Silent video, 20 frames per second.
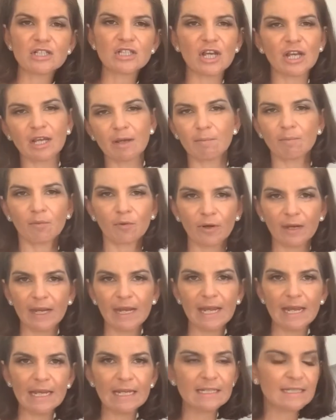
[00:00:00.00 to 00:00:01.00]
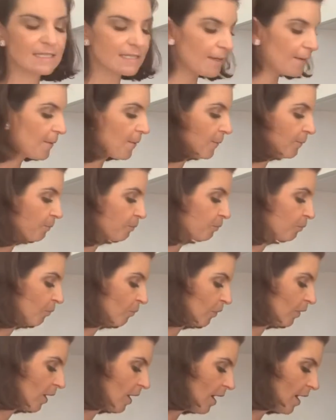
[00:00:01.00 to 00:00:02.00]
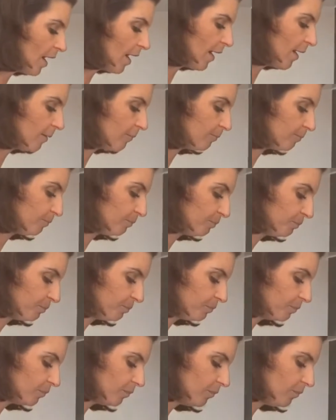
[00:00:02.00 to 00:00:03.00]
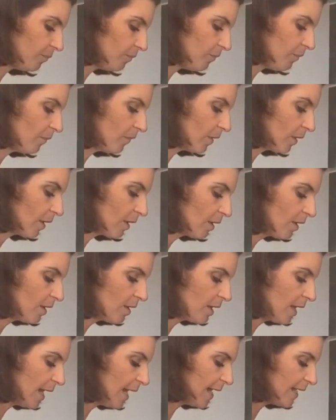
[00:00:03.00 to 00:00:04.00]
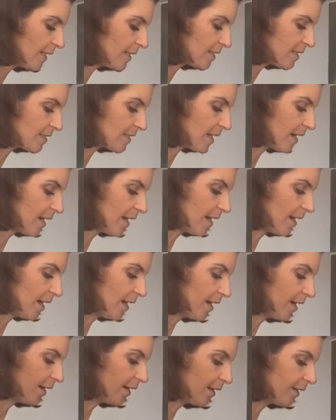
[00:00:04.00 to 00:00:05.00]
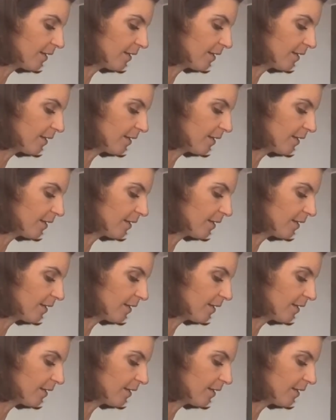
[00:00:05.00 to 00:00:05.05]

so it can preheat. Um, and uh,